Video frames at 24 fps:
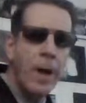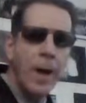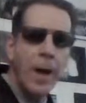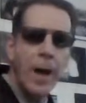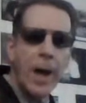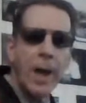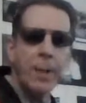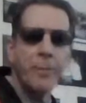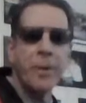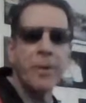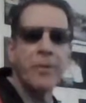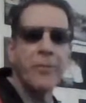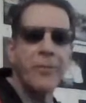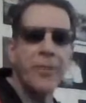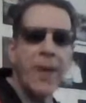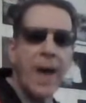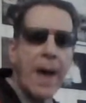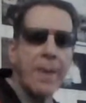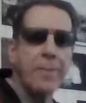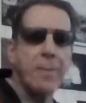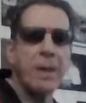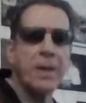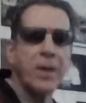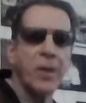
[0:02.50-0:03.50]
I'm the
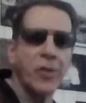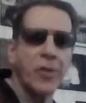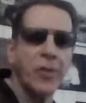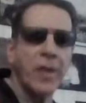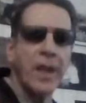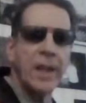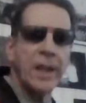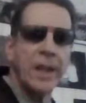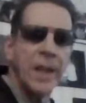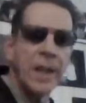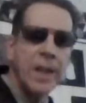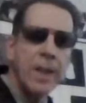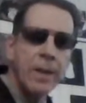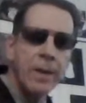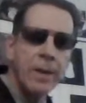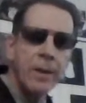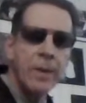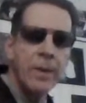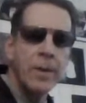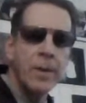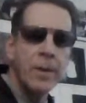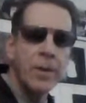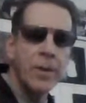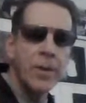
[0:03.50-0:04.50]
fabulous Gilly,
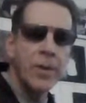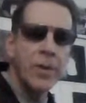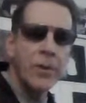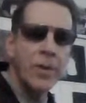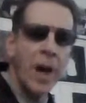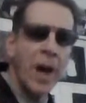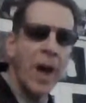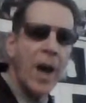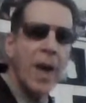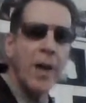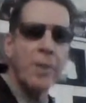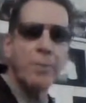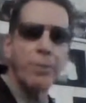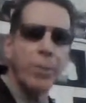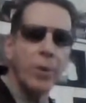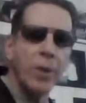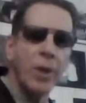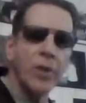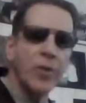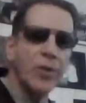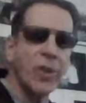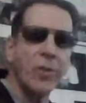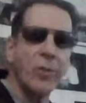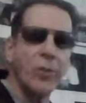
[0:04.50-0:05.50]
the high
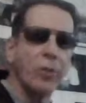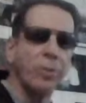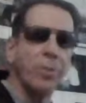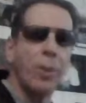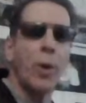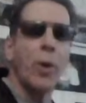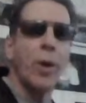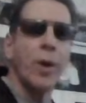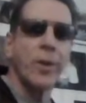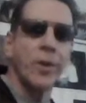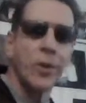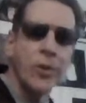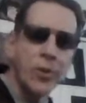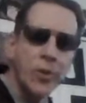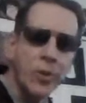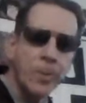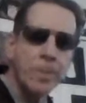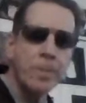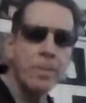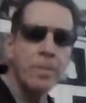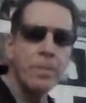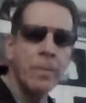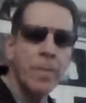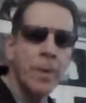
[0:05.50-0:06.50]
priest of
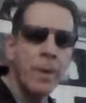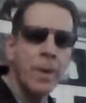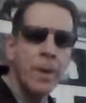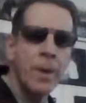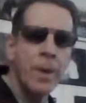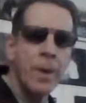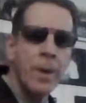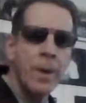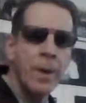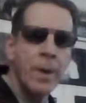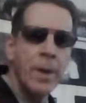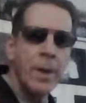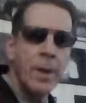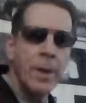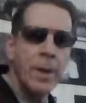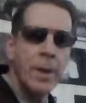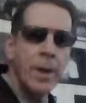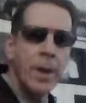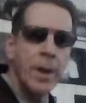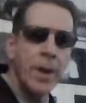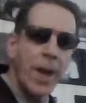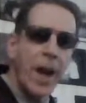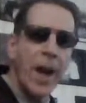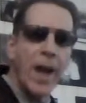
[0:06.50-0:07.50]
sports.
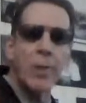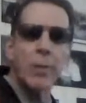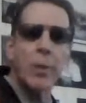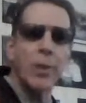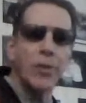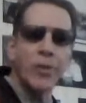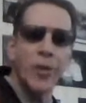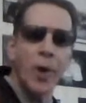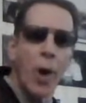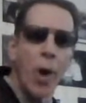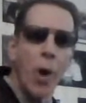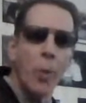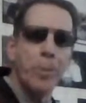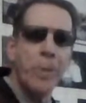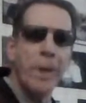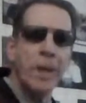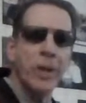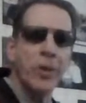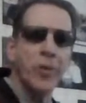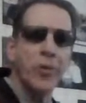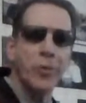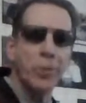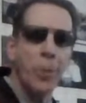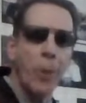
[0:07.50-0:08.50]
And I was
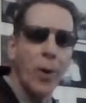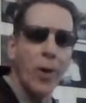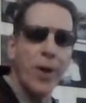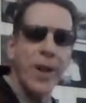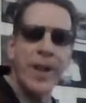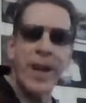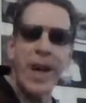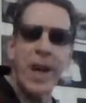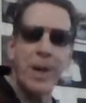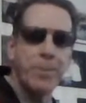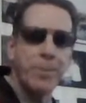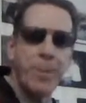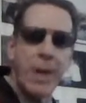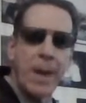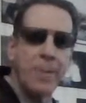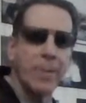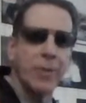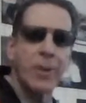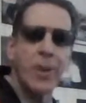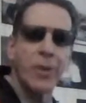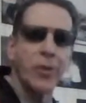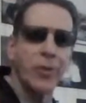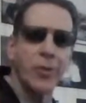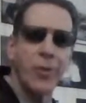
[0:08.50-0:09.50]
hoping this morning I'd be
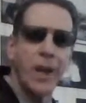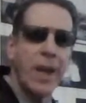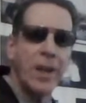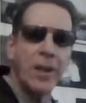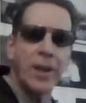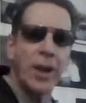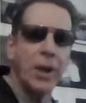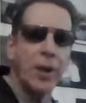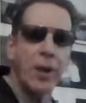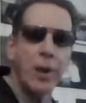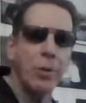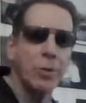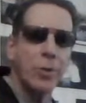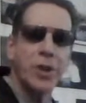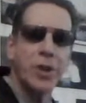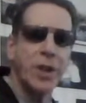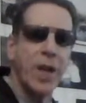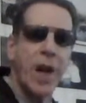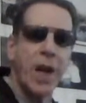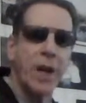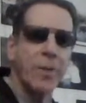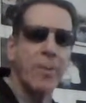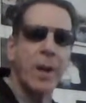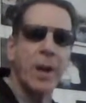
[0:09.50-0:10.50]
able to say to Coach
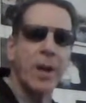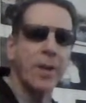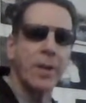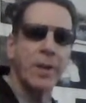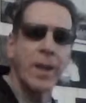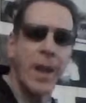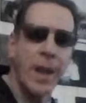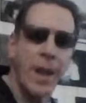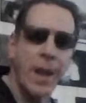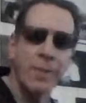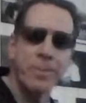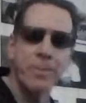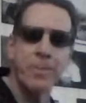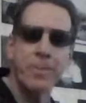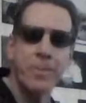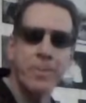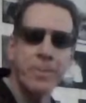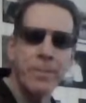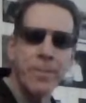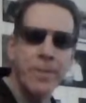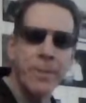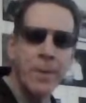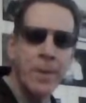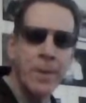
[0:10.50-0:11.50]
Jacques Martin,
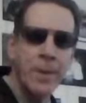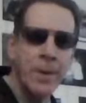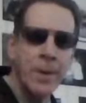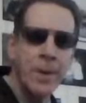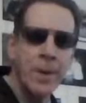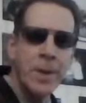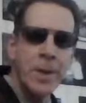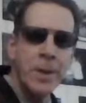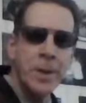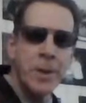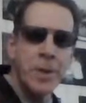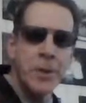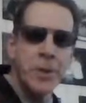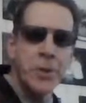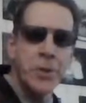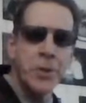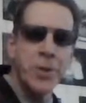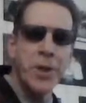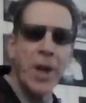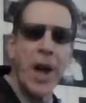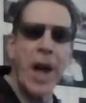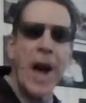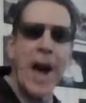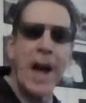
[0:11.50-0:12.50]

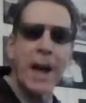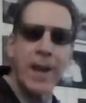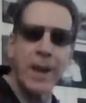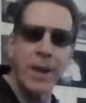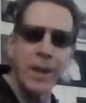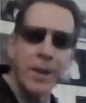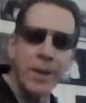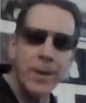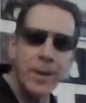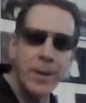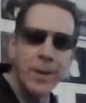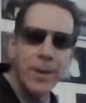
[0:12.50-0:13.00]
Jacques,